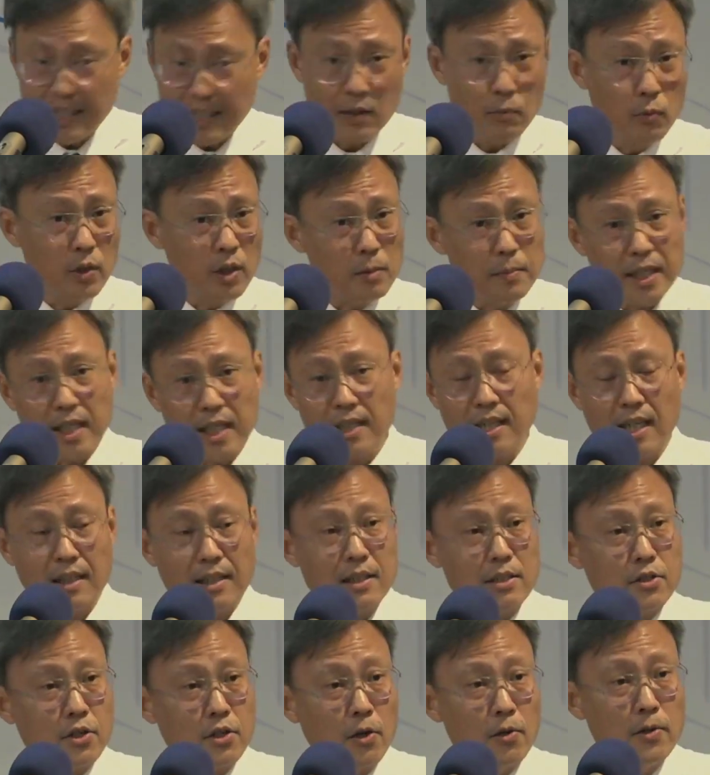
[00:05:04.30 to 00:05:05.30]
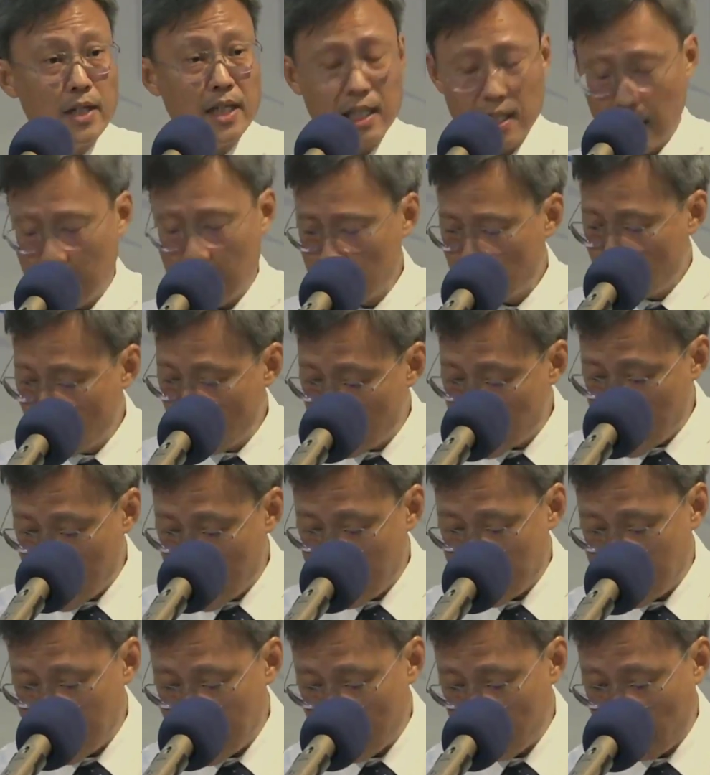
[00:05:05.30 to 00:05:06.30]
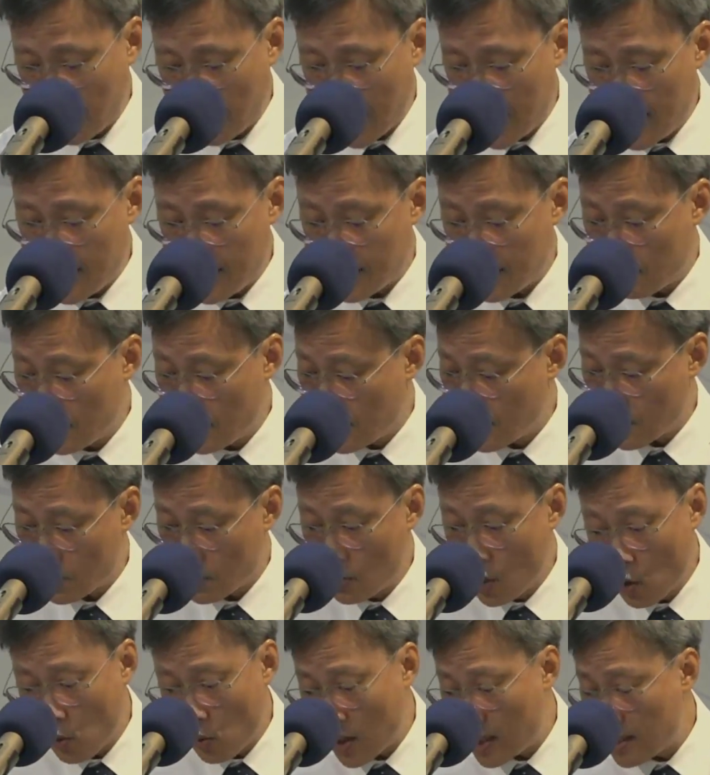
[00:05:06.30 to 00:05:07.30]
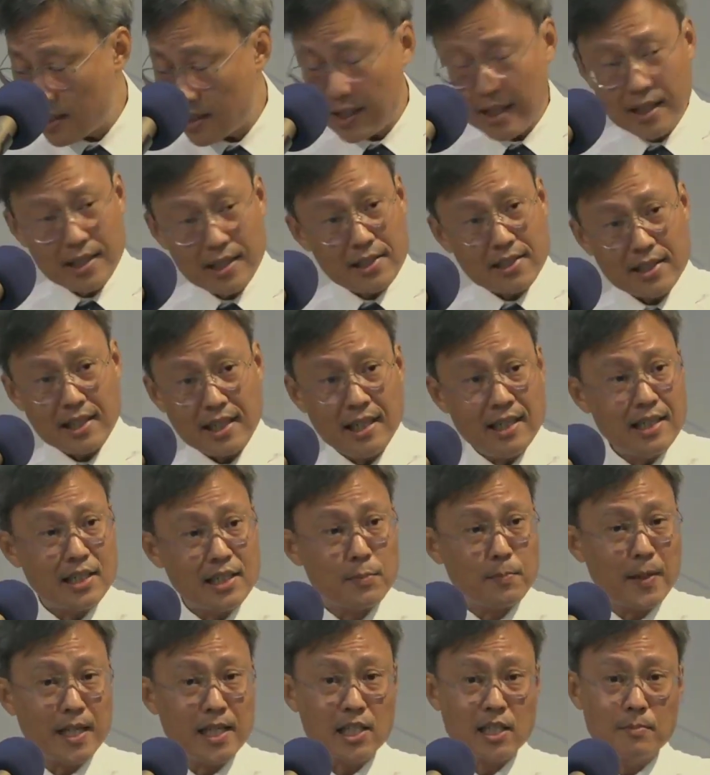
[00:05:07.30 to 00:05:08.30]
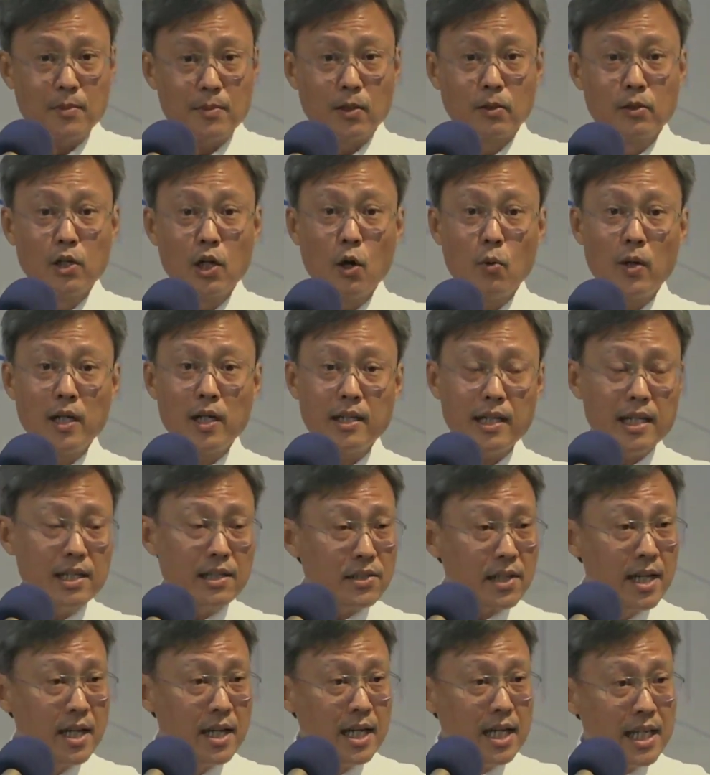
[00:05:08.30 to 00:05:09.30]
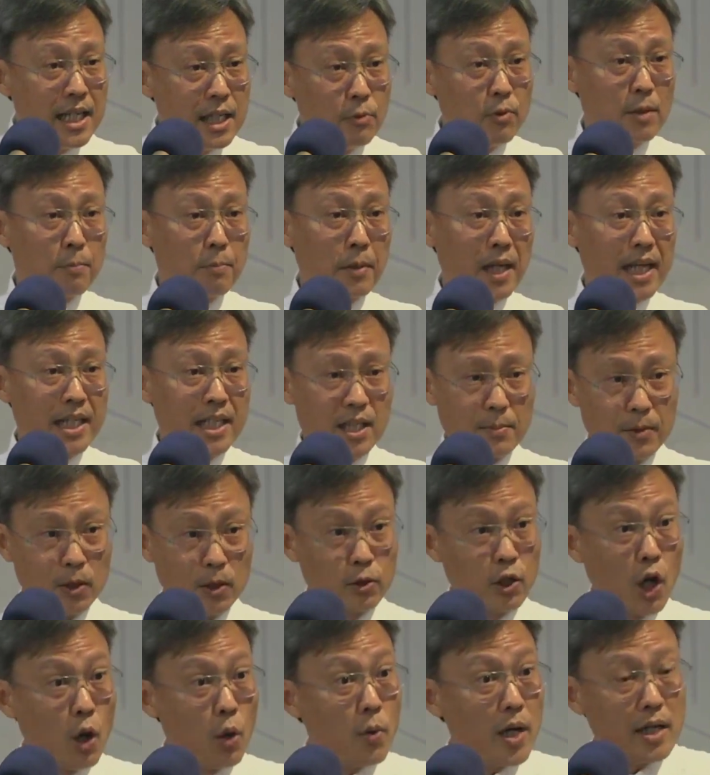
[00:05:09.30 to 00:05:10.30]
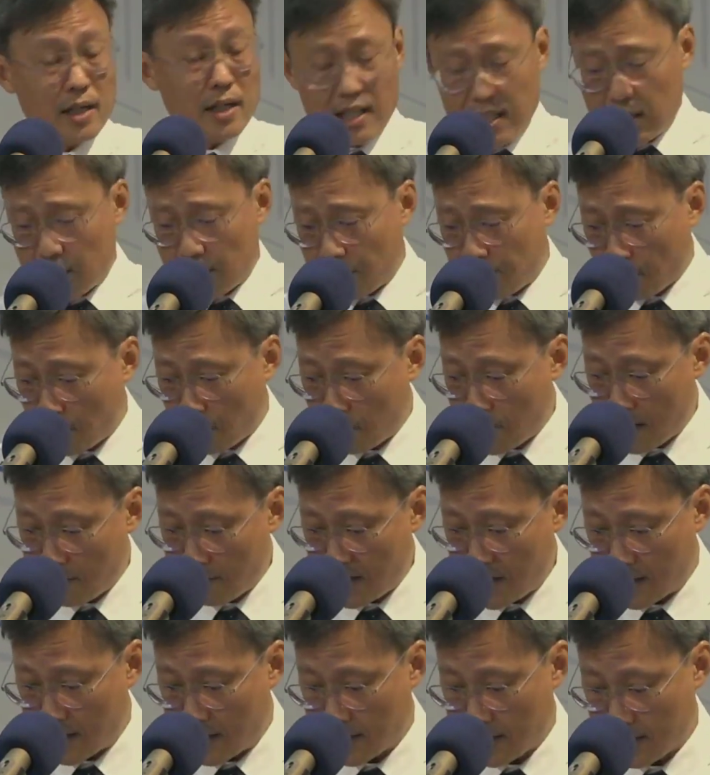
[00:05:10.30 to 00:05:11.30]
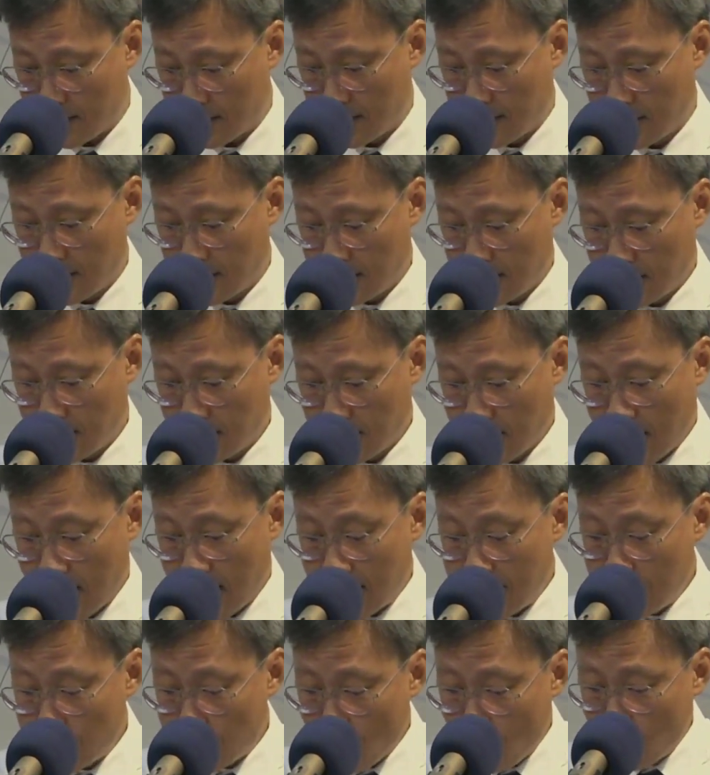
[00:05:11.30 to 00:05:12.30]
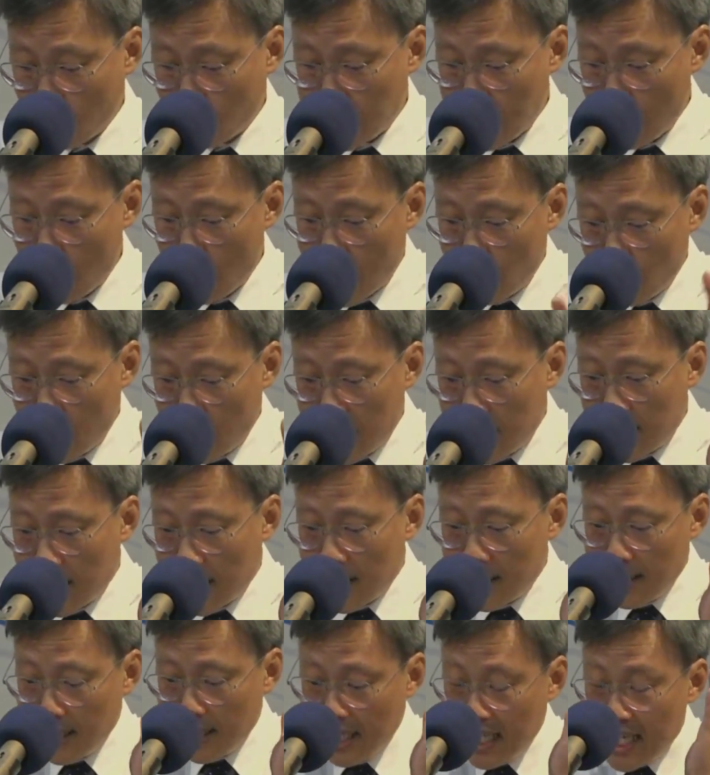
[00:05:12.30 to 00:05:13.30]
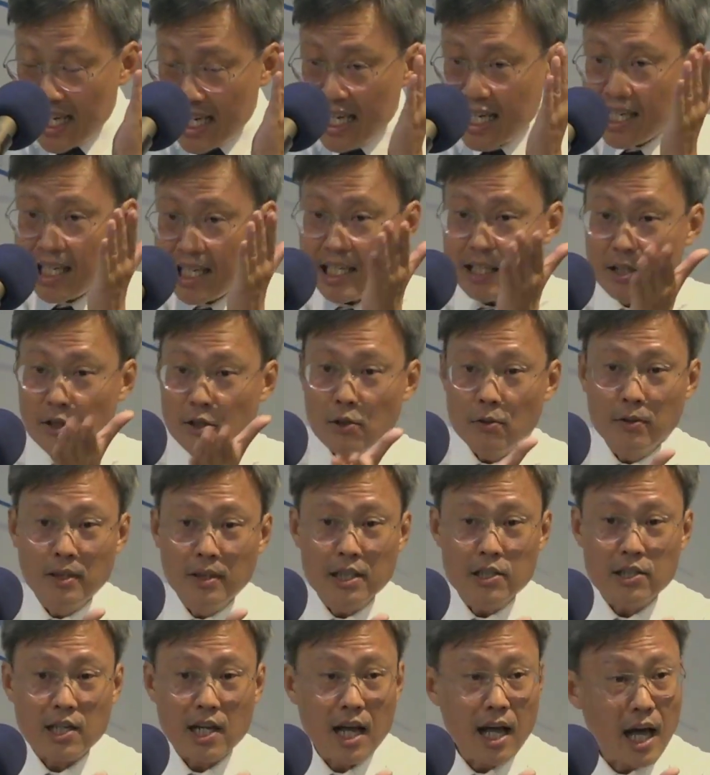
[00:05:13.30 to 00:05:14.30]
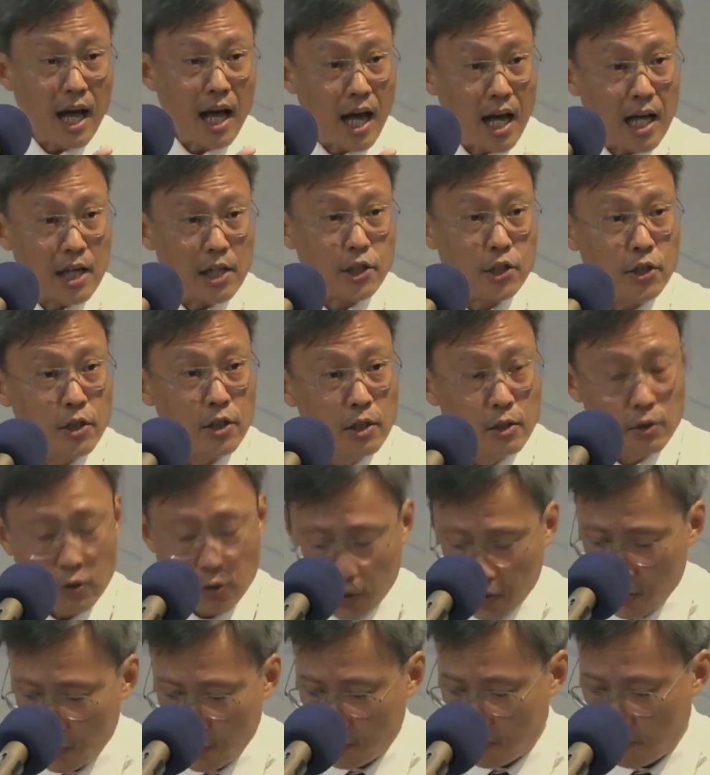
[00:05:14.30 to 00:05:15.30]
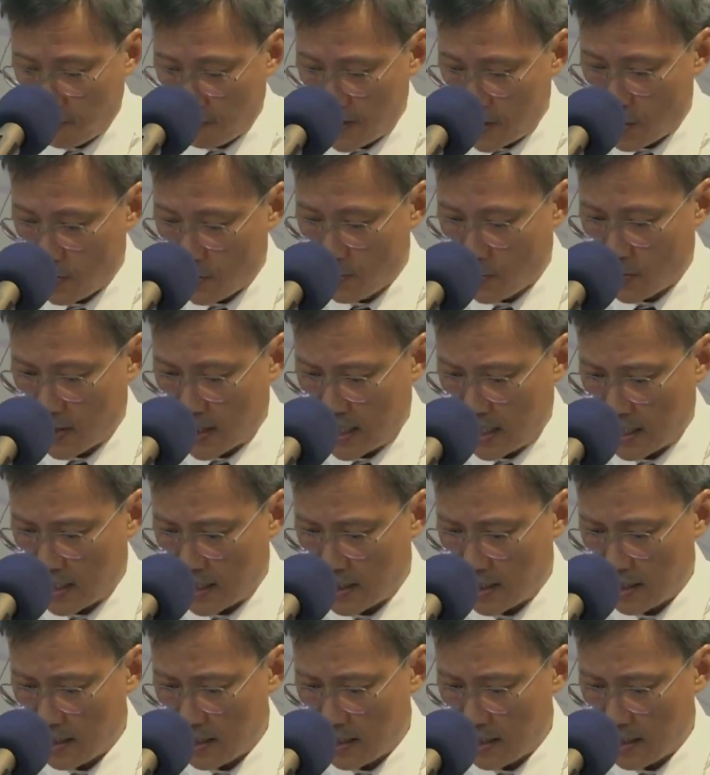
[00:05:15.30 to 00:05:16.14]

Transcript: there will be another Tony to take their place because no one is indispensable, no one is irreplaceable, no one is forever. And it's only when we lean into this harsh truth this morning,